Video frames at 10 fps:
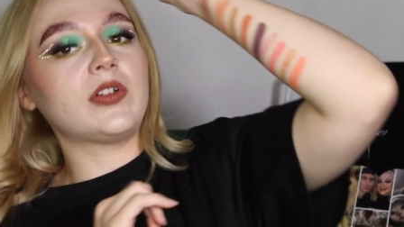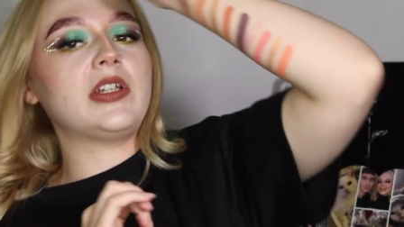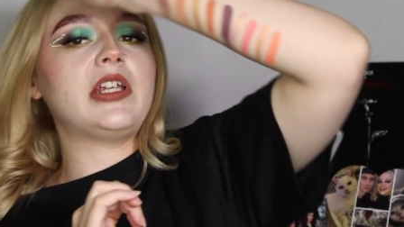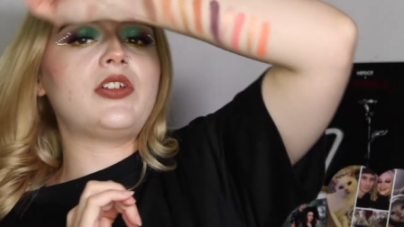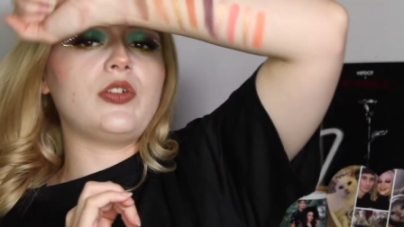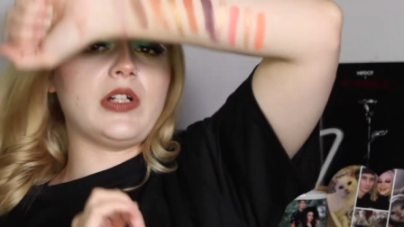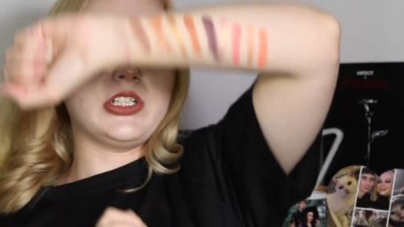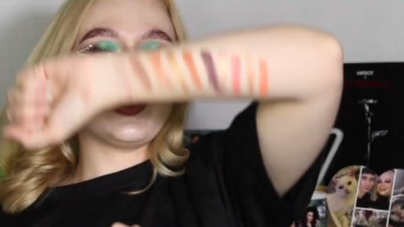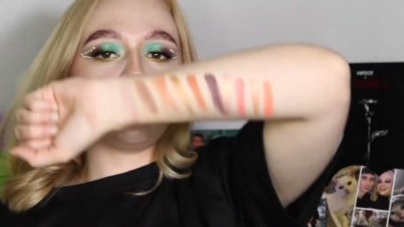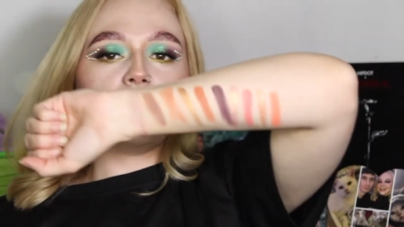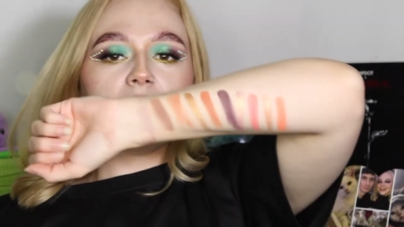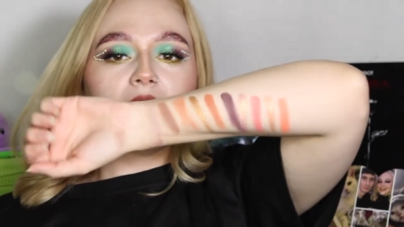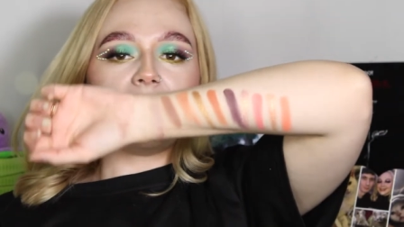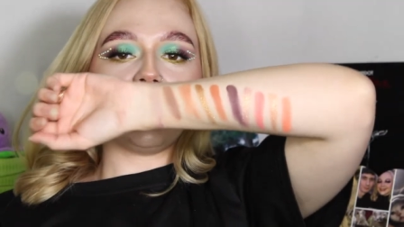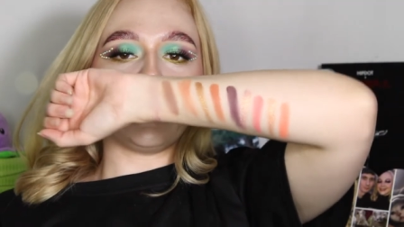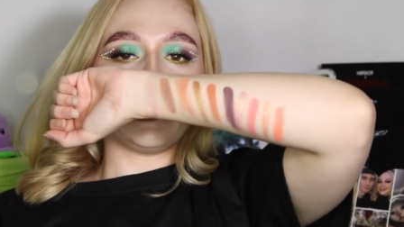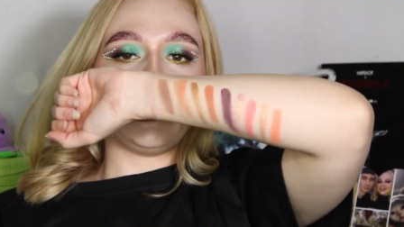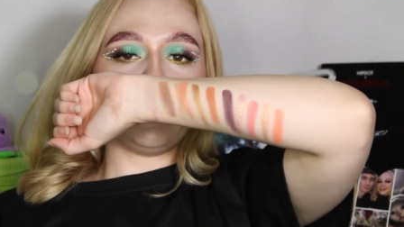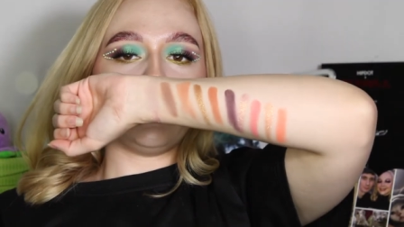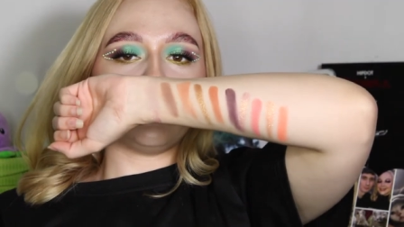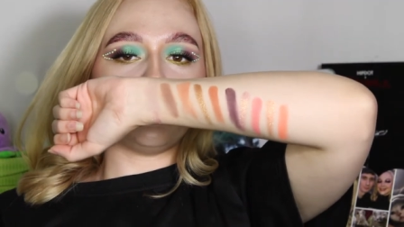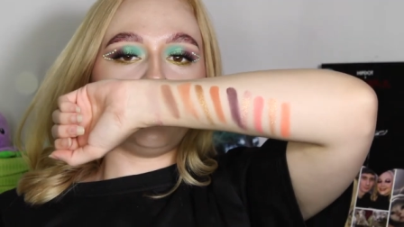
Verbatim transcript: really need to. I just wanted to, like, get it to